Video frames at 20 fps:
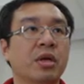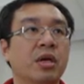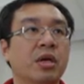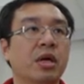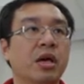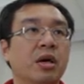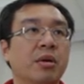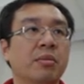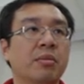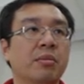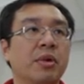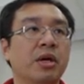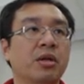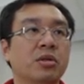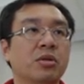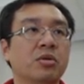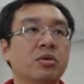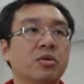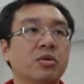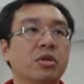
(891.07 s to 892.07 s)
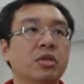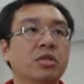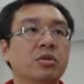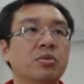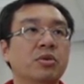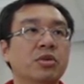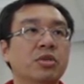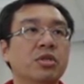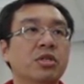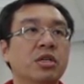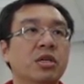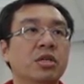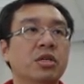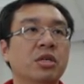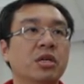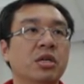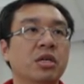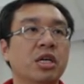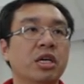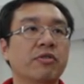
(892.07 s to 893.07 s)
And back to this position,
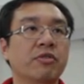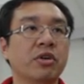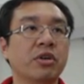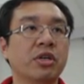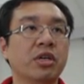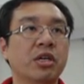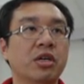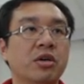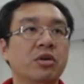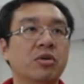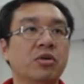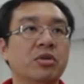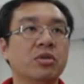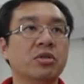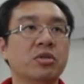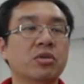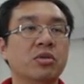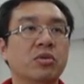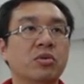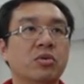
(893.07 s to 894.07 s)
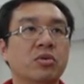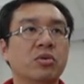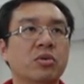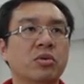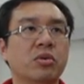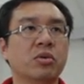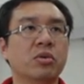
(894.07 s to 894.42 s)
if the king goes to